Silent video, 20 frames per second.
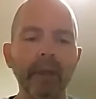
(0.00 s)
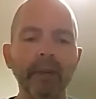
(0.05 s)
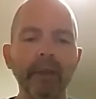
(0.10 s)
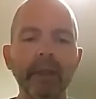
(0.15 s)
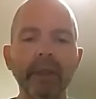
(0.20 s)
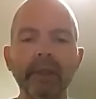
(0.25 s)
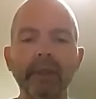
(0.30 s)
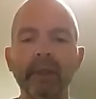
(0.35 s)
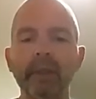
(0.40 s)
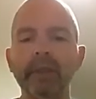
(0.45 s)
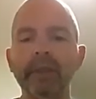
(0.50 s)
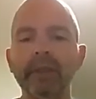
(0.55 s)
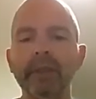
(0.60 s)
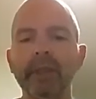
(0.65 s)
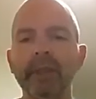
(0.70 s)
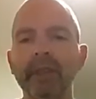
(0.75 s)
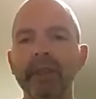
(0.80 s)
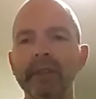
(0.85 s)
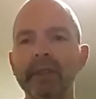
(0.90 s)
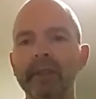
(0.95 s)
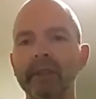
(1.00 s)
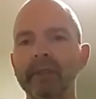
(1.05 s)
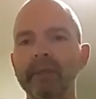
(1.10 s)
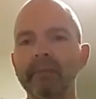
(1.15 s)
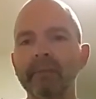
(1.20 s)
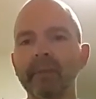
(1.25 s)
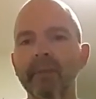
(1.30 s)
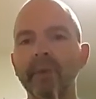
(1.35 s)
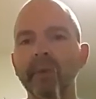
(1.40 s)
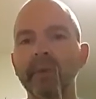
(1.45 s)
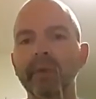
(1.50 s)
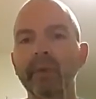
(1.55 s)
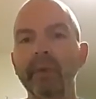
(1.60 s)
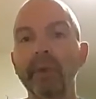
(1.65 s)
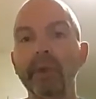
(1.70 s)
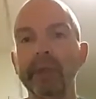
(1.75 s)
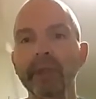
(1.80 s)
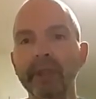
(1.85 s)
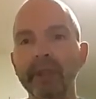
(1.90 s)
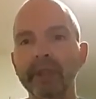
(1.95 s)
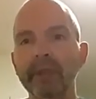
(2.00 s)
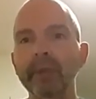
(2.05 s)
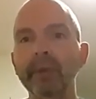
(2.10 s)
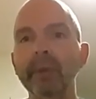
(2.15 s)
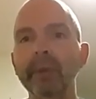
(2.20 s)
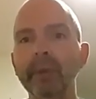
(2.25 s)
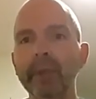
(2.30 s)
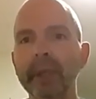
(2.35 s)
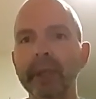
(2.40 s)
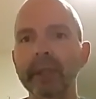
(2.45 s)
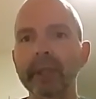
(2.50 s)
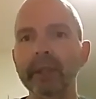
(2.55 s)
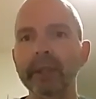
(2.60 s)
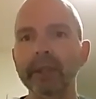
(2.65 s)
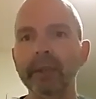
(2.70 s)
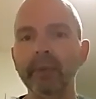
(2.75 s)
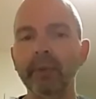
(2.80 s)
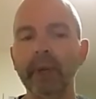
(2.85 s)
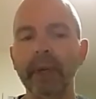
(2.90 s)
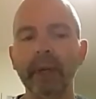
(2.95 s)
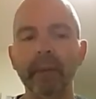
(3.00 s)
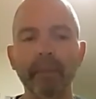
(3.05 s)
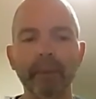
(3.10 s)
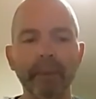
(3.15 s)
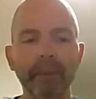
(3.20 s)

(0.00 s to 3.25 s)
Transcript: these are 6 32 gauge wrap,